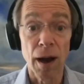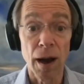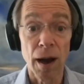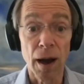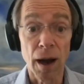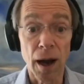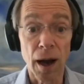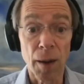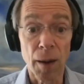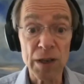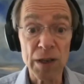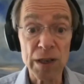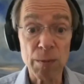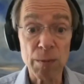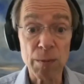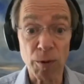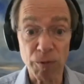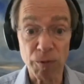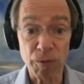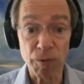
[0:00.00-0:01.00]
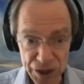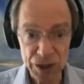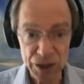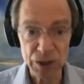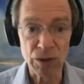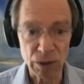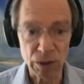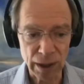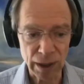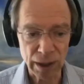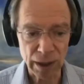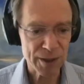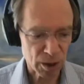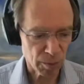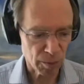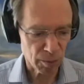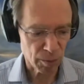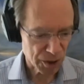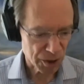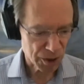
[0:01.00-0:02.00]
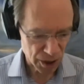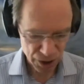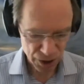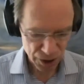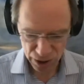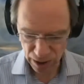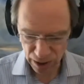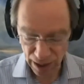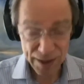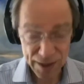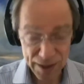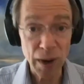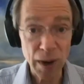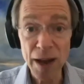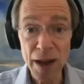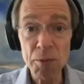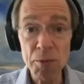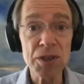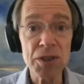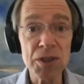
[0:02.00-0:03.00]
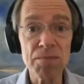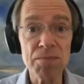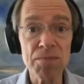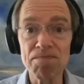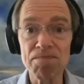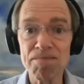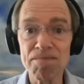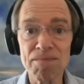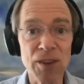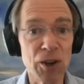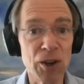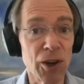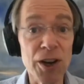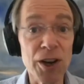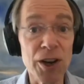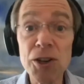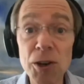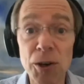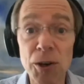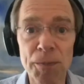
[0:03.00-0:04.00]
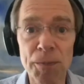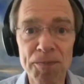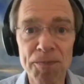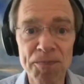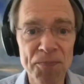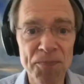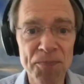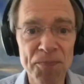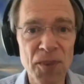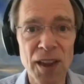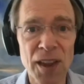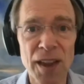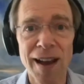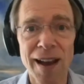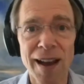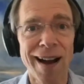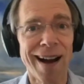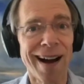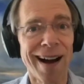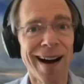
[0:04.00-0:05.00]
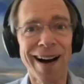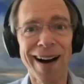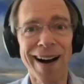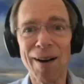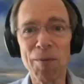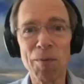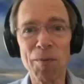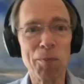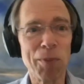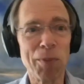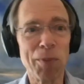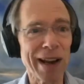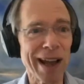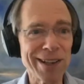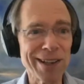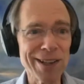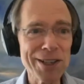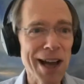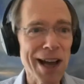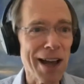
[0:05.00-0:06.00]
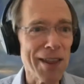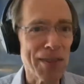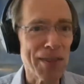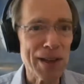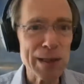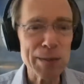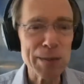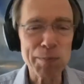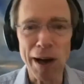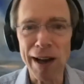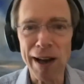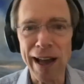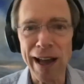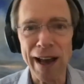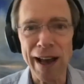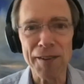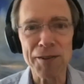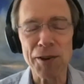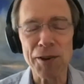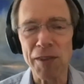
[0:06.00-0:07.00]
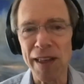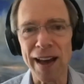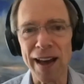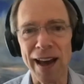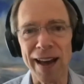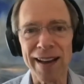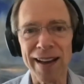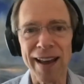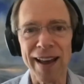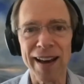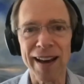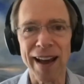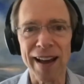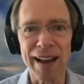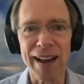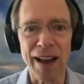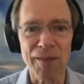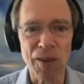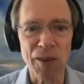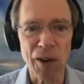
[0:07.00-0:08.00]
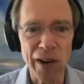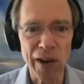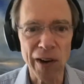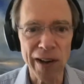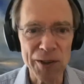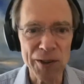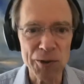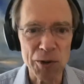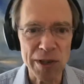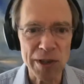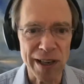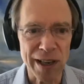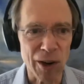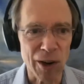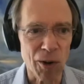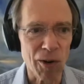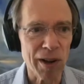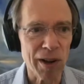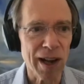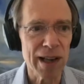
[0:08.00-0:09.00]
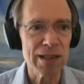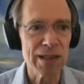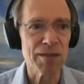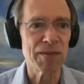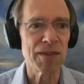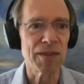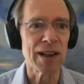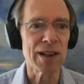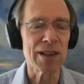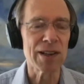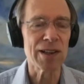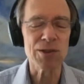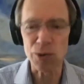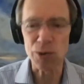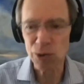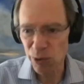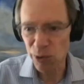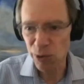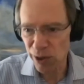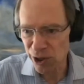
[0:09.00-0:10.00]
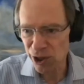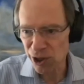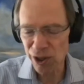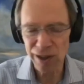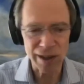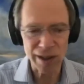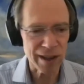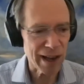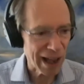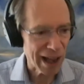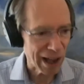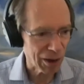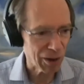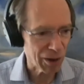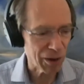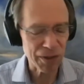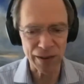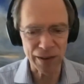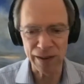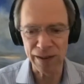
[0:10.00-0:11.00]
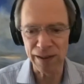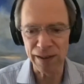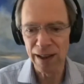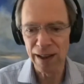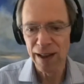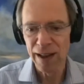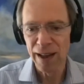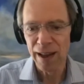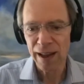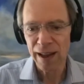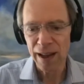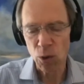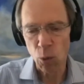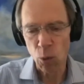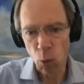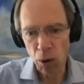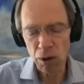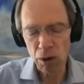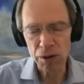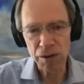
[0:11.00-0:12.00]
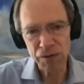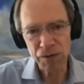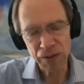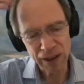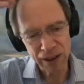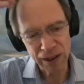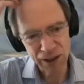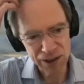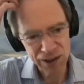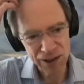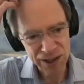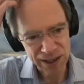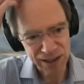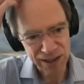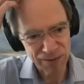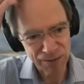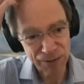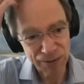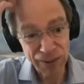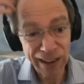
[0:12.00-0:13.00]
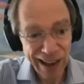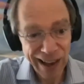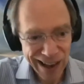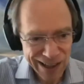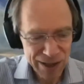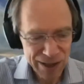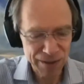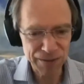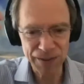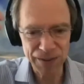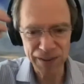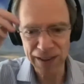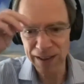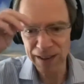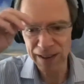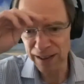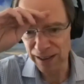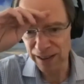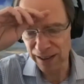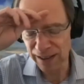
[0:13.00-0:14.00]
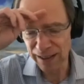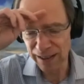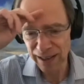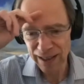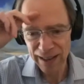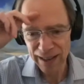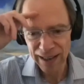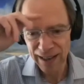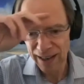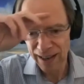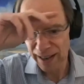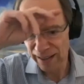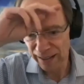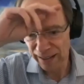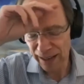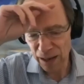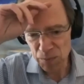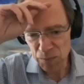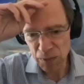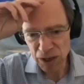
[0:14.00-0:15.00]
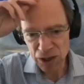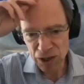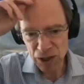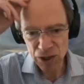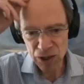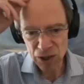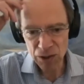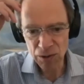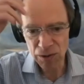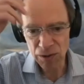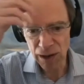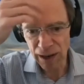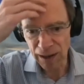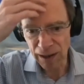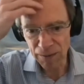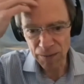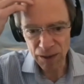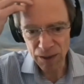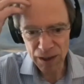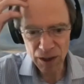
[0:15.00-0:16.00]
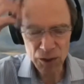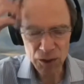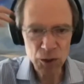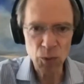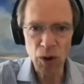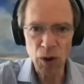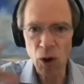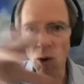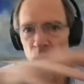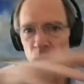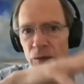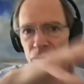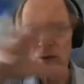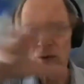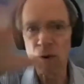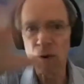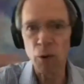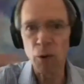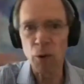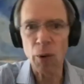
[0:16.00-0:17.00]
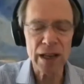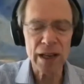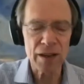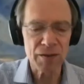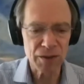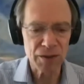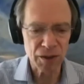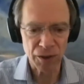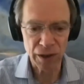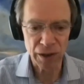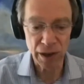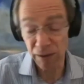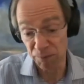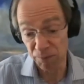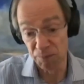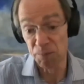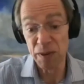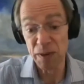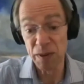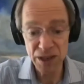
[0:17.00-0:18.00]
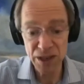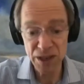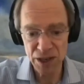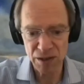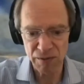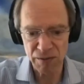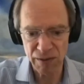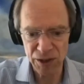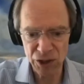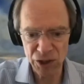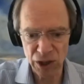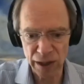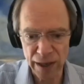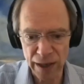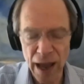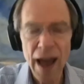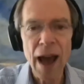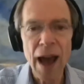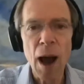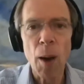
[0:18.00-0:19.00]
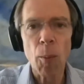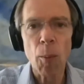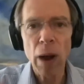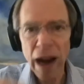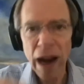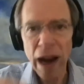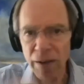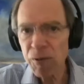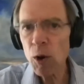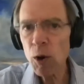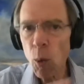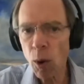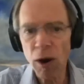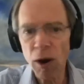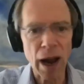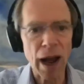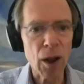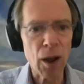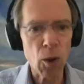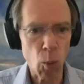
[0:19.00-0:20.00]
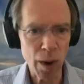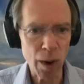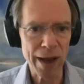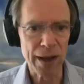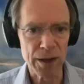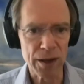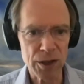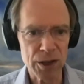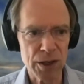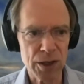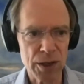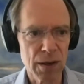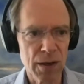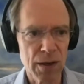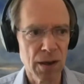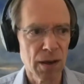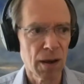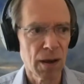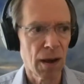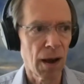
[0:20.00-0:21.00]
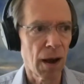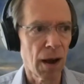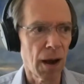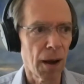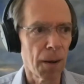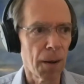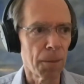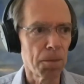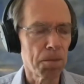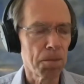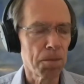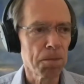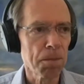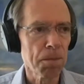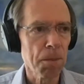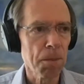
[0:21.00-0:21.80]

um, is a professional classical musician, and that's what I was gonna do. Um, but I just got this bug after that, and I got very interested in all kinds of things: nutrition and health, and kind of world affairs and philosophy, and it led me to uh, to a whole variety of different eh, business. Eventually, everywhere I went, um,